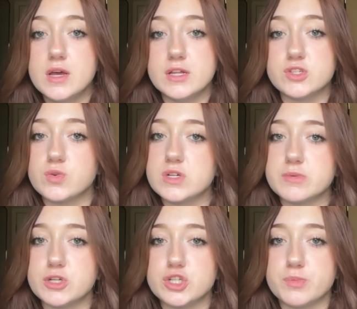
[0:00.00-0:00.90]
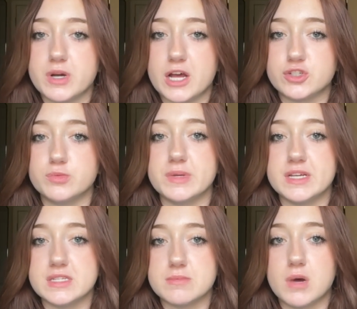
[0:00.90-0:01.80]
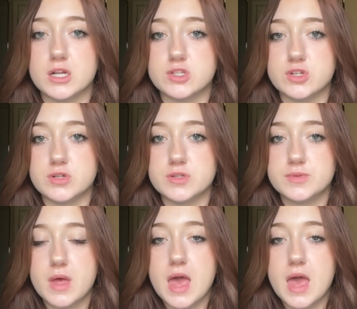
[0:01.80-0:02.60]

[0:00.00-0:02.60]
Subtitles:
and stories about supernatural beings and monsters.